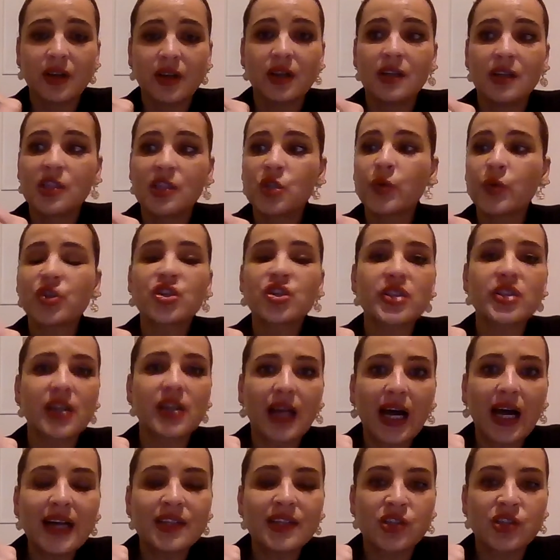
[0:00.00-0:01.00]
switch the
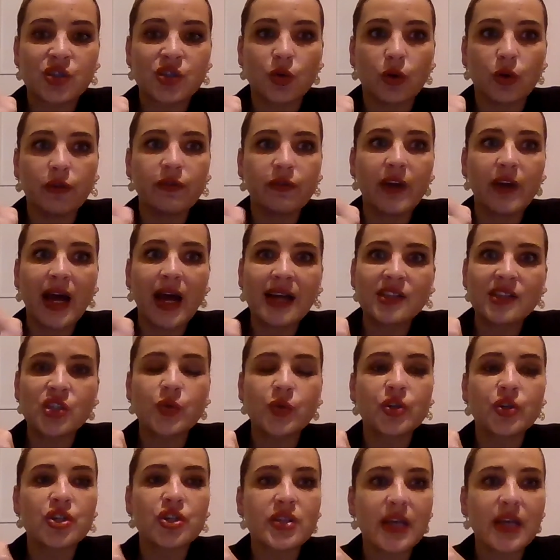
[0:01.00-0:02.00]
lights off and
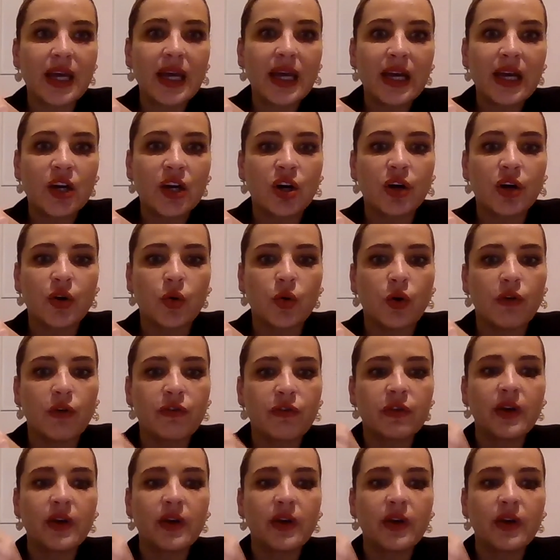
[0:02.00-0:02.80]
switch the aircon off.